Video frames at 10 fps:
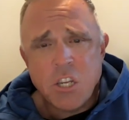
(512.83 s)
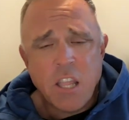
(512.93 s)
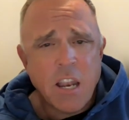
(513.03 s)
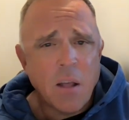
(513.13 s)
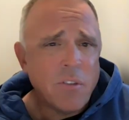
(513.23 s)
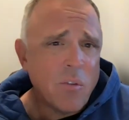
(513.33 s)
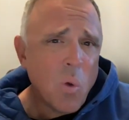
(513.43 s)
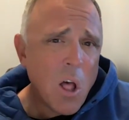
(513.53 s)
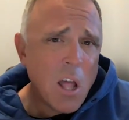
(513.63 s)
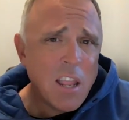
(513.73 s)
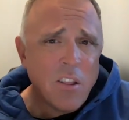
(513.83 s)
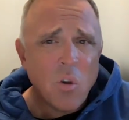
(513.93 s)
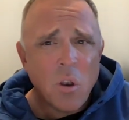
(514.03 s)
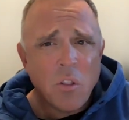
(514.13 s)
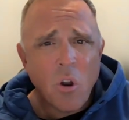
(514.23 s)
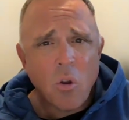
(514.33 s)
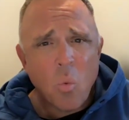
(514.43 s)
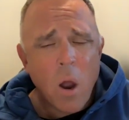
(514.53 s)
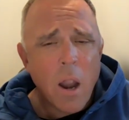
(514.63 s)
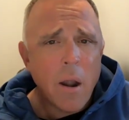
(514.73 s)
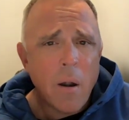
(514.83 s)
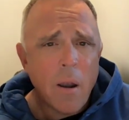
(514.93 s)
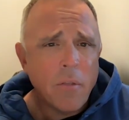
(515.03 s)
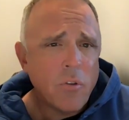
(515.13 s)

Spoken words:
And then I was like, well, I need to go to dark wire.